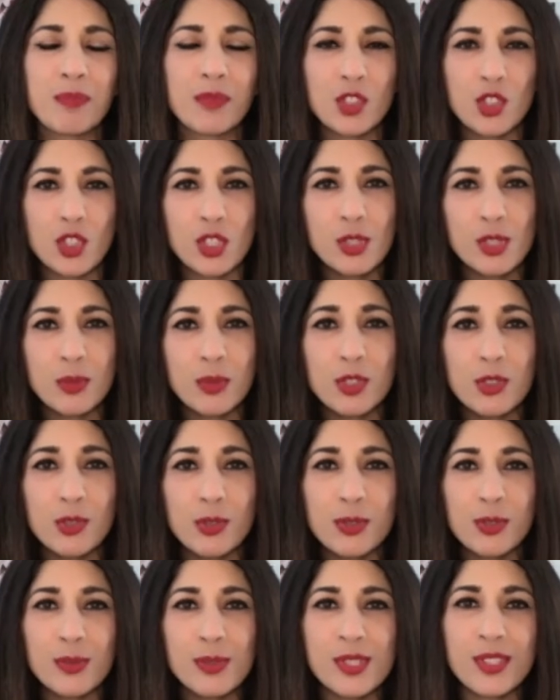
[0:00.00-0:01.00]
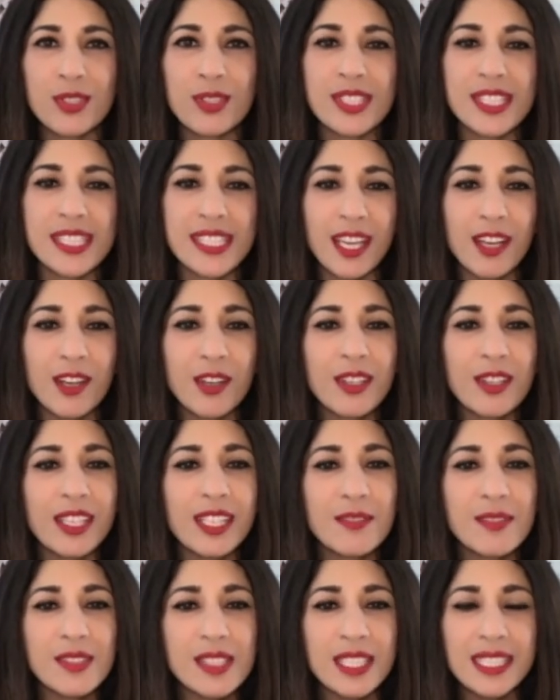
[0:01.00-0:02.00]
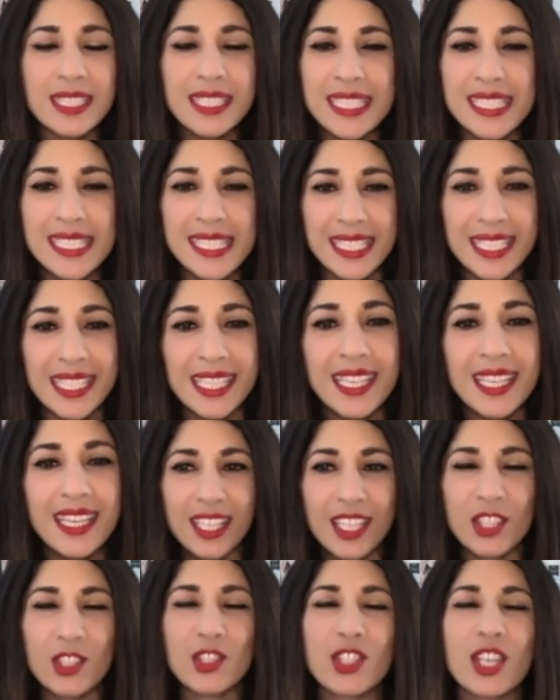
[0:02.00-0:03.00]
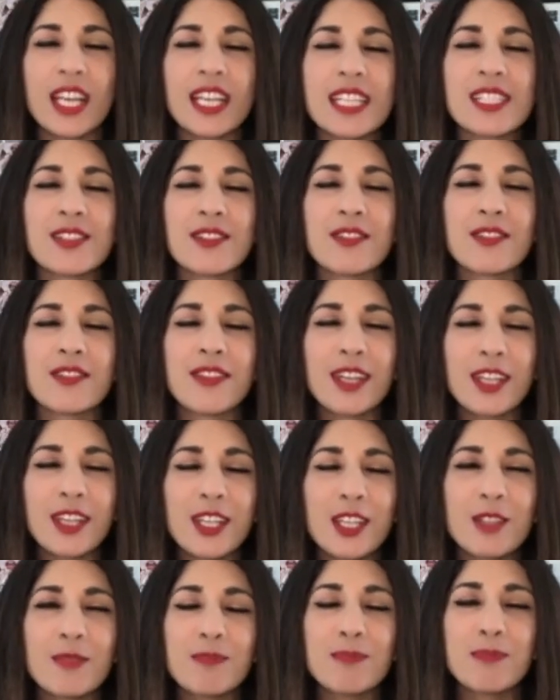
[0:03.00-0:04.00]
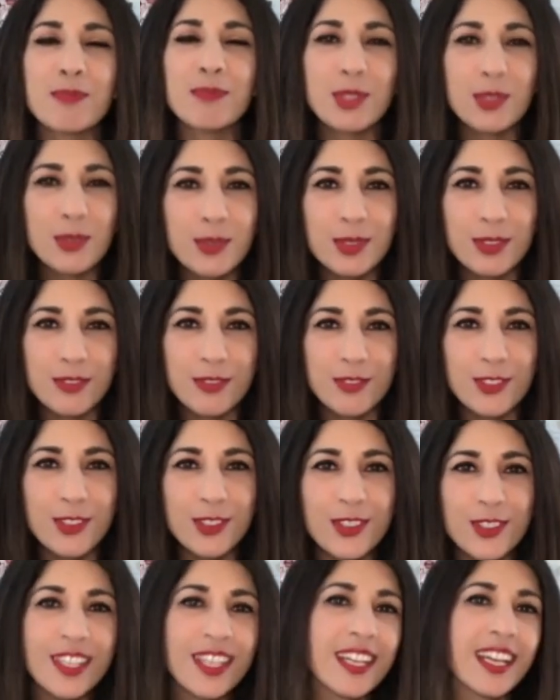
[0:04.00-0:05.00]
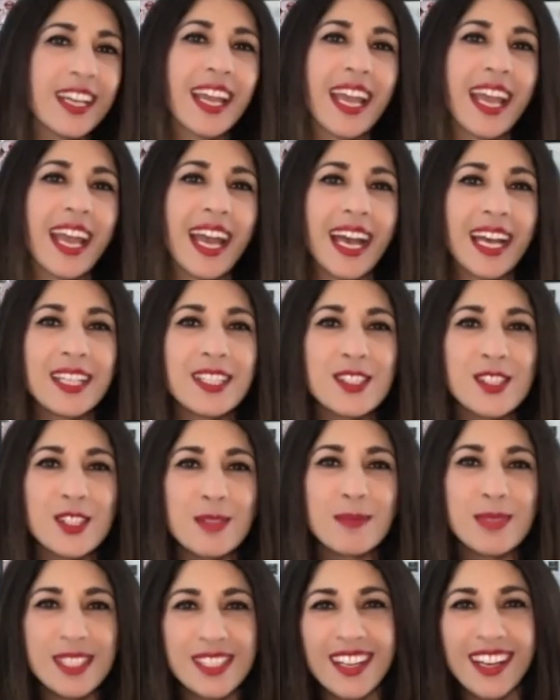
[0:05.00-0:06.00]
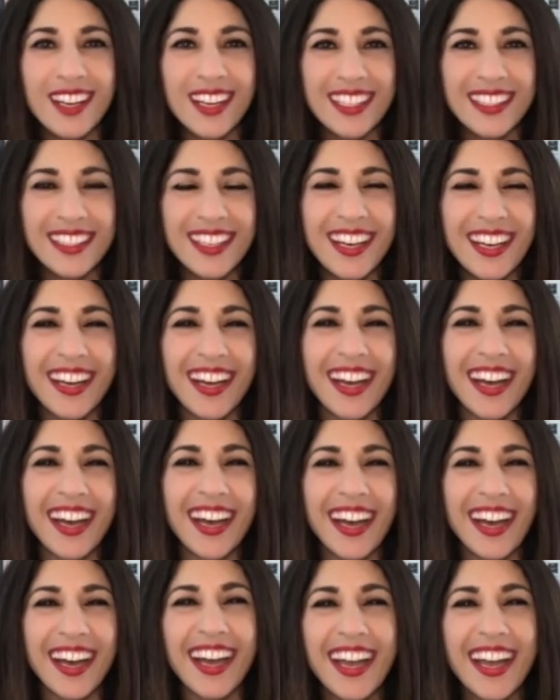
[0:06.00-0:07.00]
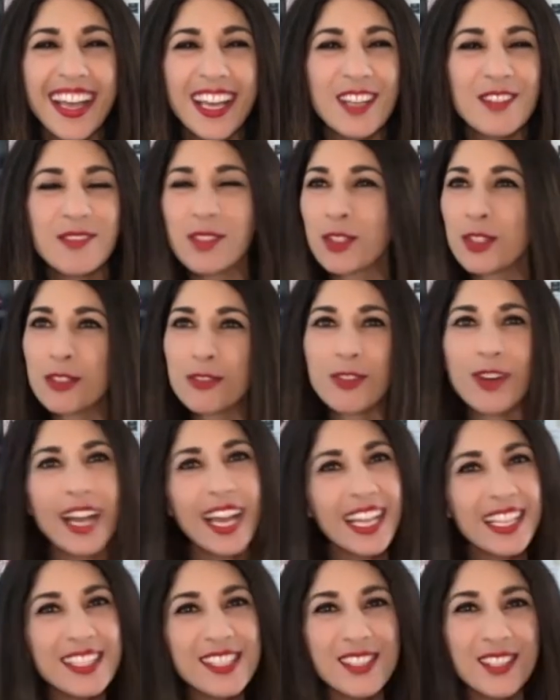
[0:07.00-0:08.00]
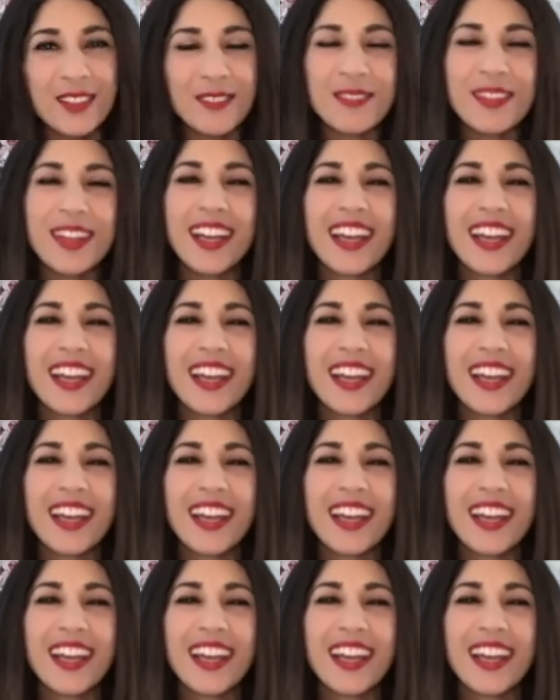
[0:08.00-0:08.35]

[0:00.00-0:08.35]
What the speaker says: just to introduce her, Sarah lives in DC and she has a very beautiful, handsome son, beautiful, handsome,